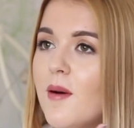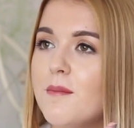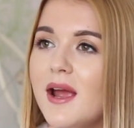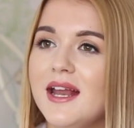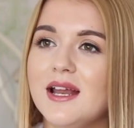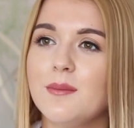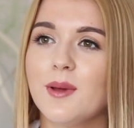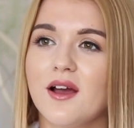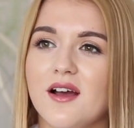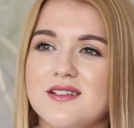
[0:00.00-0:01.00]
mainly
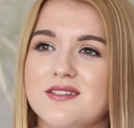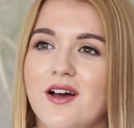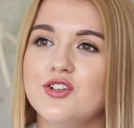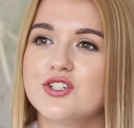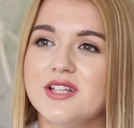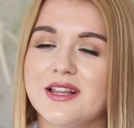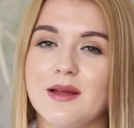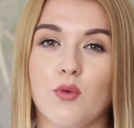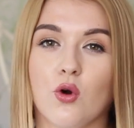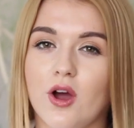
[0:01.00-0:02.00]
because I just think
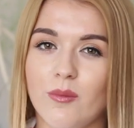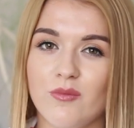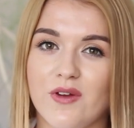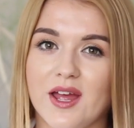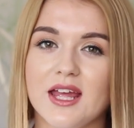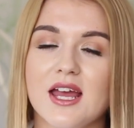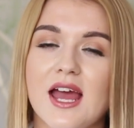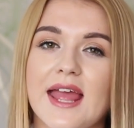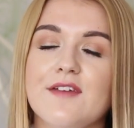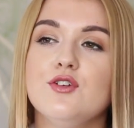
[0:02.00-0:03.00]
they're more comfy.
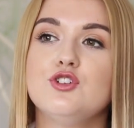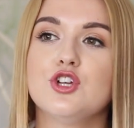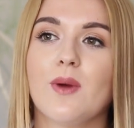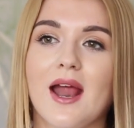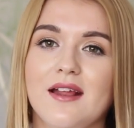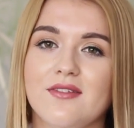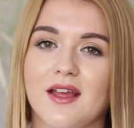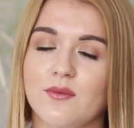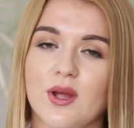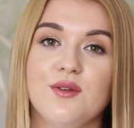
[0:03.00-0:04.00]
If you do
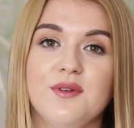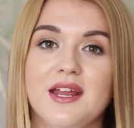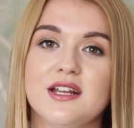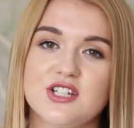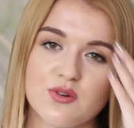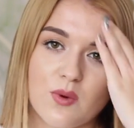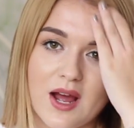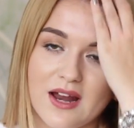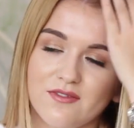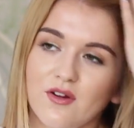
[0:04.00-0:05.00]
anything where you need to
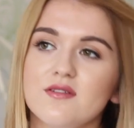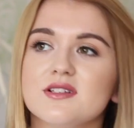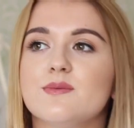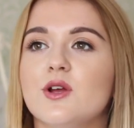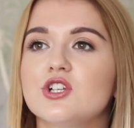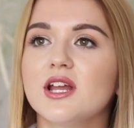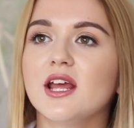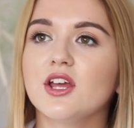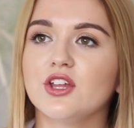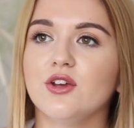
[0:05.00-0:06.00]
wear headphones,
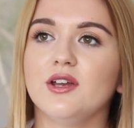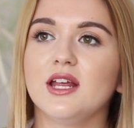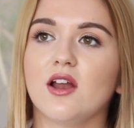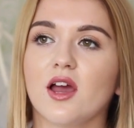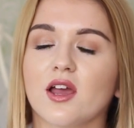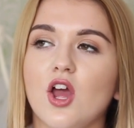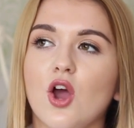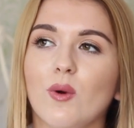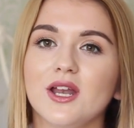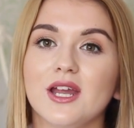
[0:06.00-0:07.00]
especially at uni, like
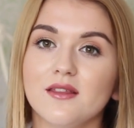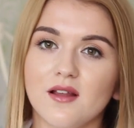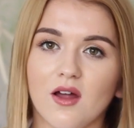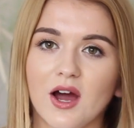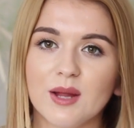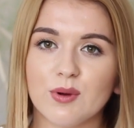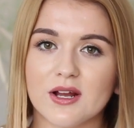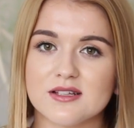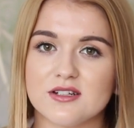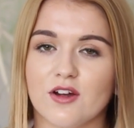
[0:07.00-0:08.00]
when you're in the
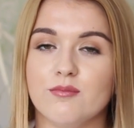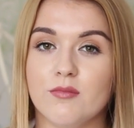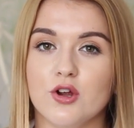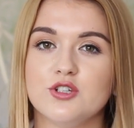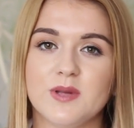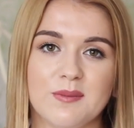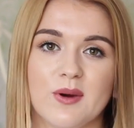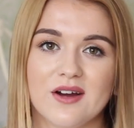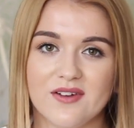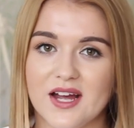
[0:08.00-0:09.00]
library and stuff, most
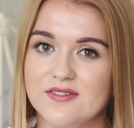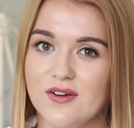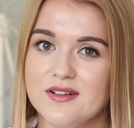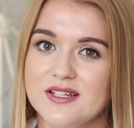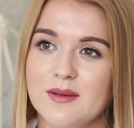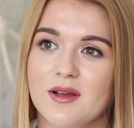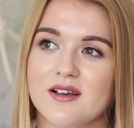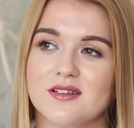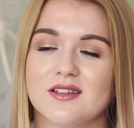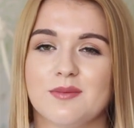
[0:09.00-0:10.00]
people have headphones in
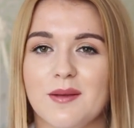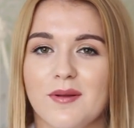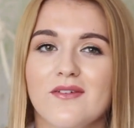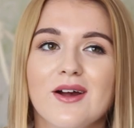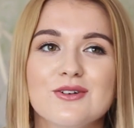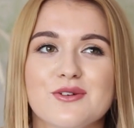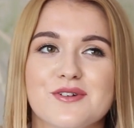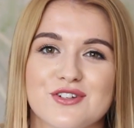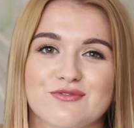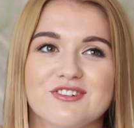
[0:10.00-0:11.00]
because other people around you
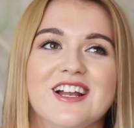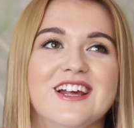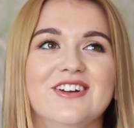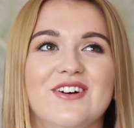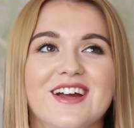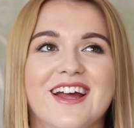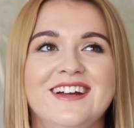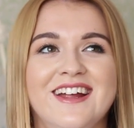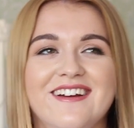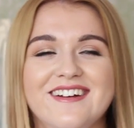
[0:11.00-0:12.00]
are just really
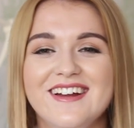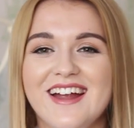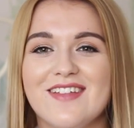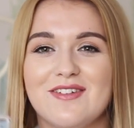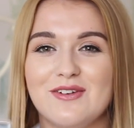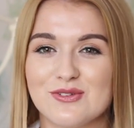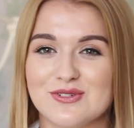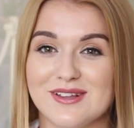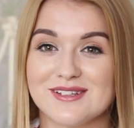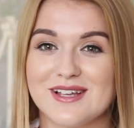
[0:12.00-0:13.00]
annoying if they're
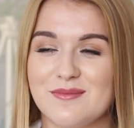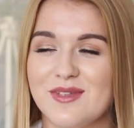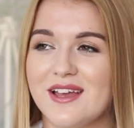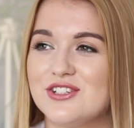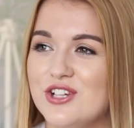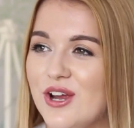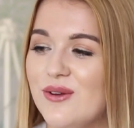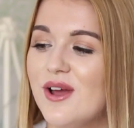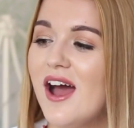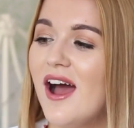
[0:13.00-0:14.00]
not doing the same thing as you.